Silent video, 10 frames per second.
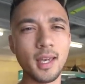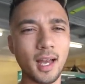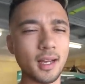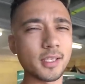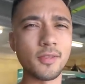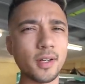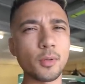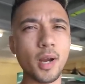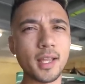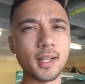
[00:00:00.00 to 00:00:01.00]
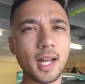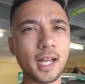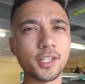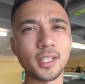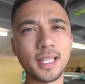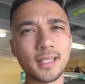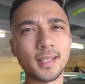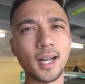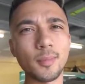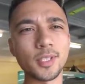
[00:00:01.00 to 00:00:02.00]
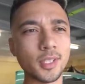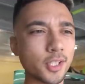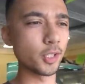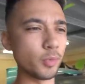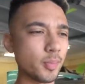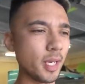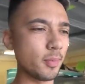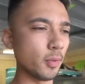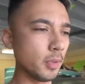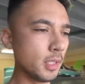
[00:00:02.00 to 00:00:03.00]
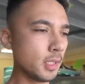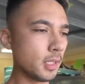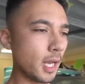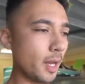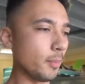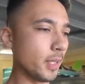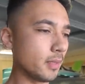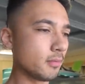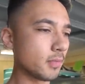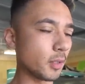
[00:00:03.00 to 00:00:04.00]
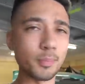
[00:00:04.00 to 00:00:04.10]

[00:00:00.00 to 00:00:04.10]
Uh, it's very rare that I actually get time to chill with people. Um, but the